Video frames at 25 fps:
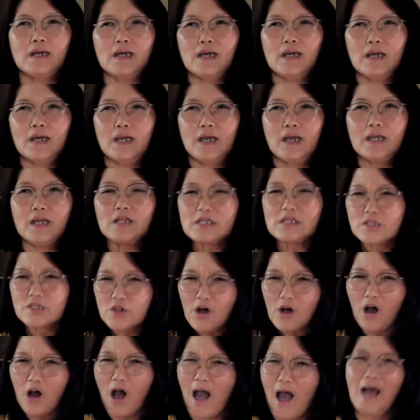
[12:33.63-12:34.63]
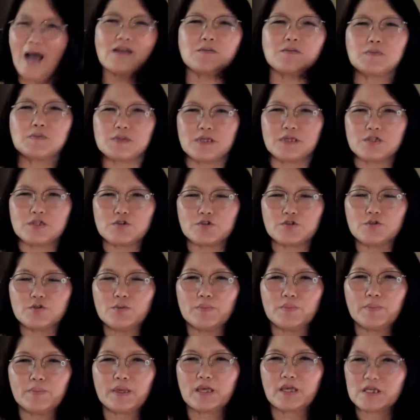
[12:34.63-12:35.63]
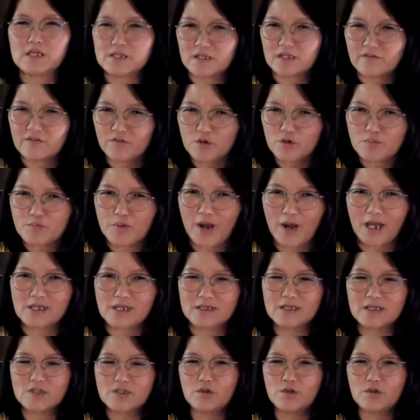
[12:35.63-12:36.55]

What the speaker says: It is not 100% true, because if you practice,